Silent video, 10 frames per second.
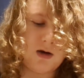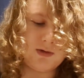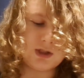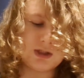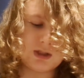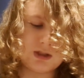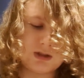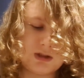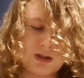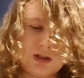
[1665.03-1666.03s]
And I was
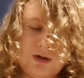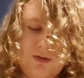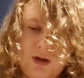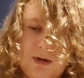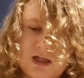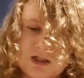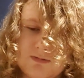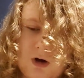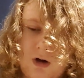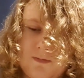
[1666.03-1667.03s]
just in a really
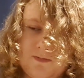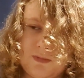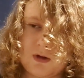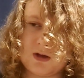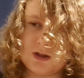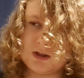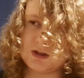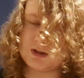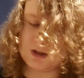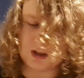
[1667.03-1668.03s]
bad spot
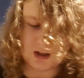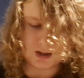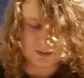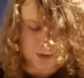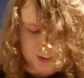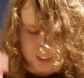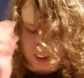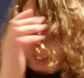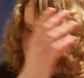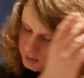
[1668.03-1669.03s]

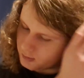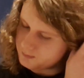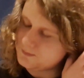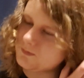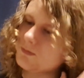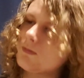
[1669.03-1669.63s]
there. So